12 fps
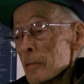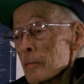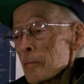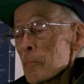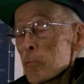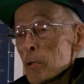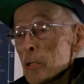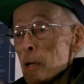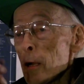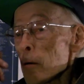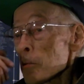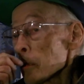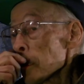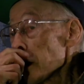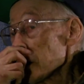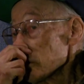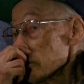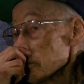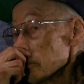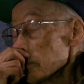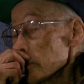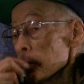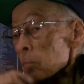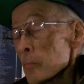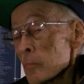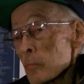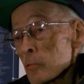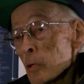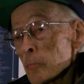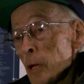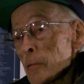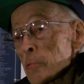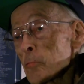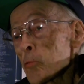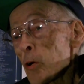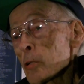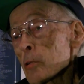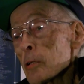We worked 10 hours a night. Sometimes we worked